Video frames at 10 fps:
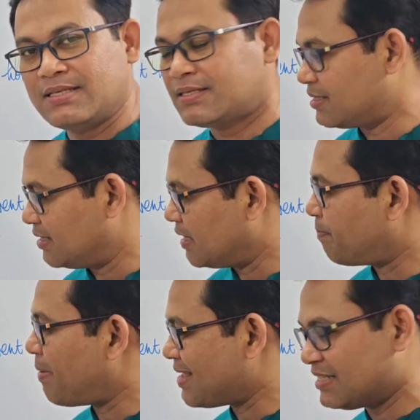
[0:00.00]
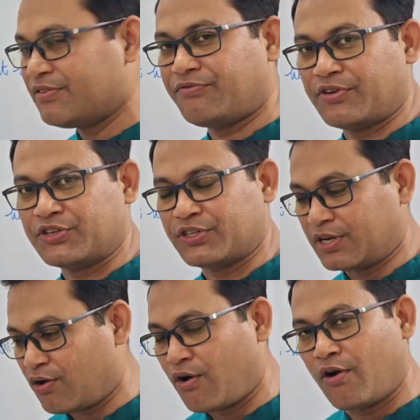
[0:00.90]
is the passive
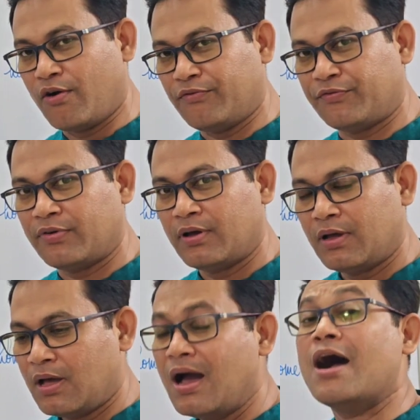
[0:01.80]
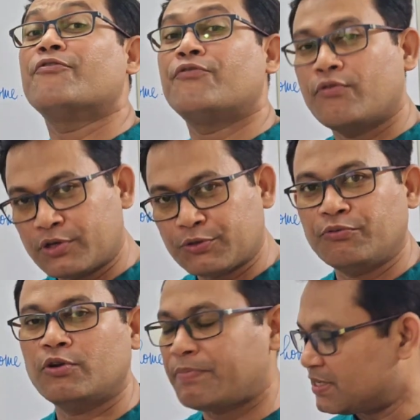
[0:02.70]
version of a
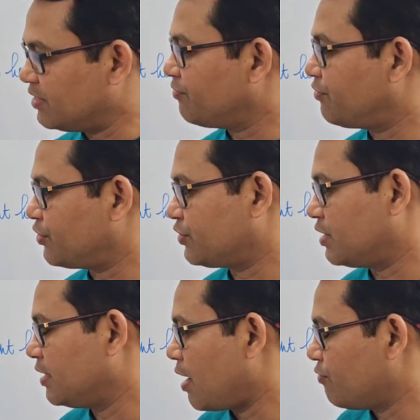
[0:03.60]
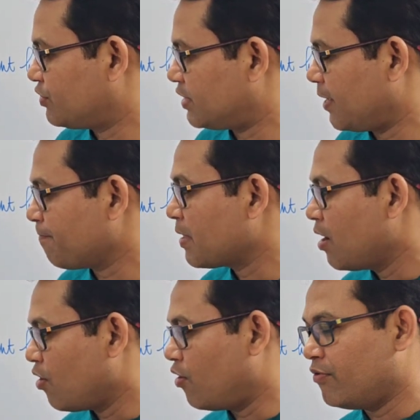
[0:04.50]
forceful passive version, I would say,
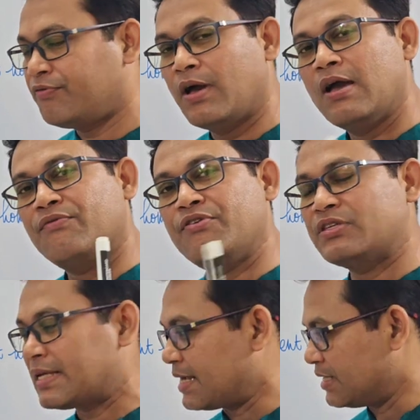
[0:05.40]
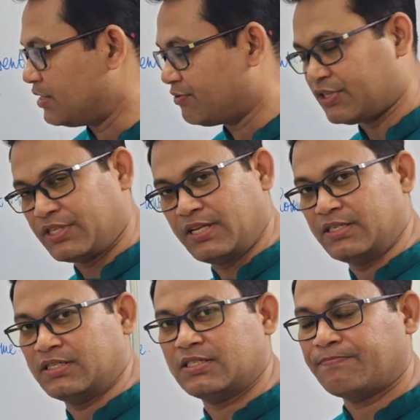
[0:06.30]
of future continuous
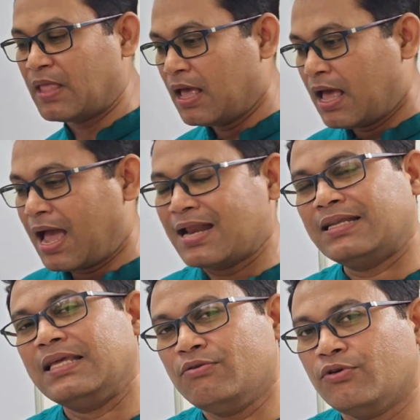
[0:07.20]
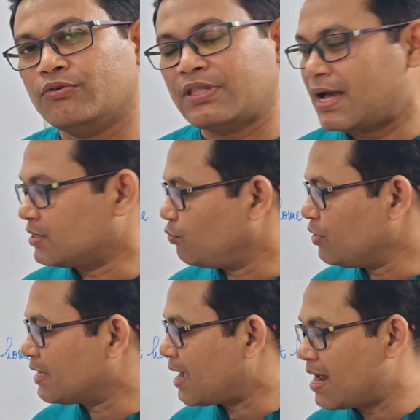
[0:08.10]
tense. And you know that
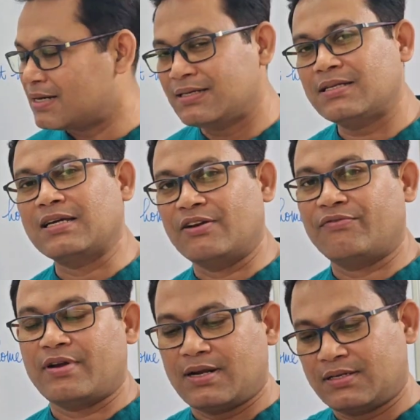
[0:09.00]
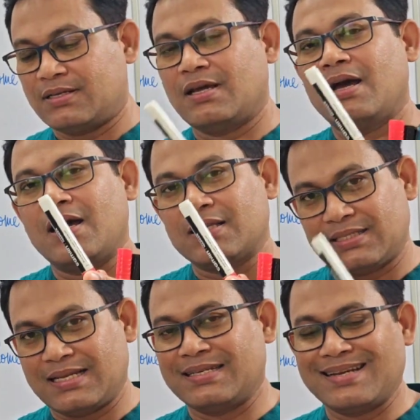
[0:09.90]
we can't convert a
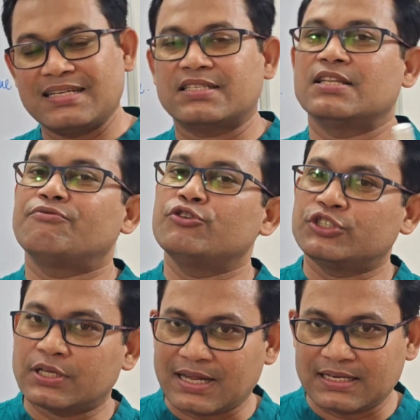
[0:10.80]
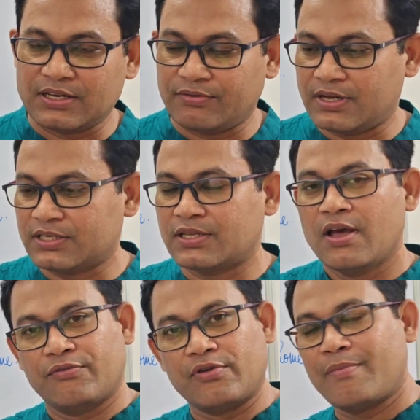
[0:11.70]
sentence in future
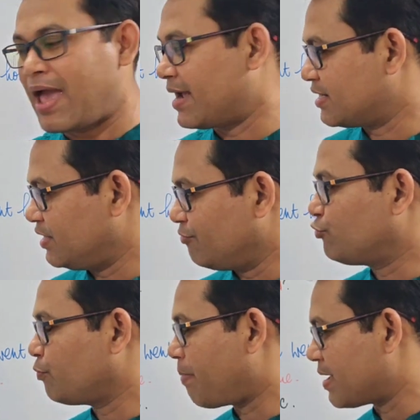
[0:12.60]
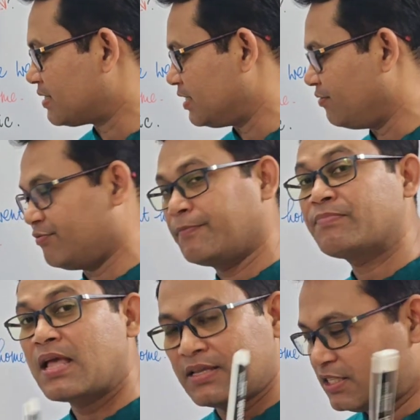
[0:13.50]
continuous from active to passive,
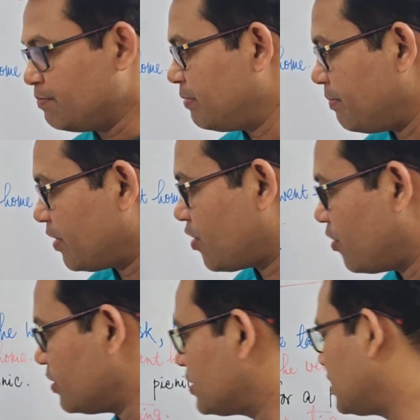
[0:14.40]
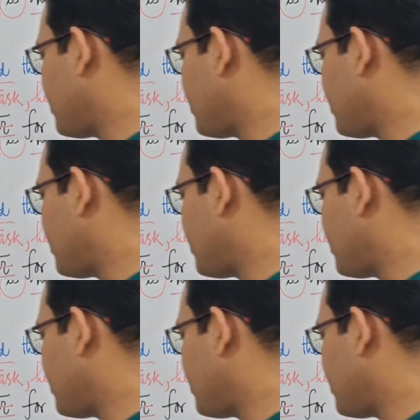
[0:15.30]
simply because,